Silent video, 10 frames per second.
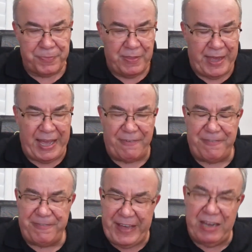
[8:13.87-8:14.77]
They are
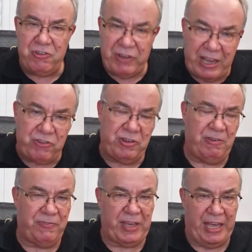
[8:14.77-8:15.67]

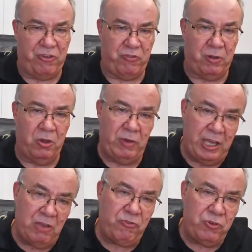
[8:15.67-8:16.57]
fantastic for cash flow
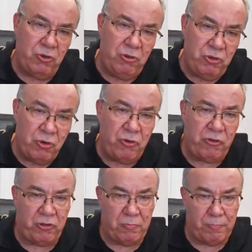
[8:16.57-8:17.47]
if you
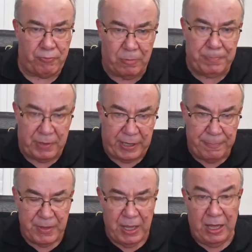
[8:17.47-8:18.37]
use them properly.
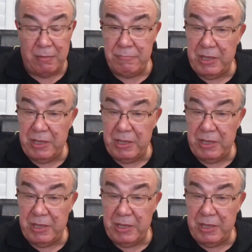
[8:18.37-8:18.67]
I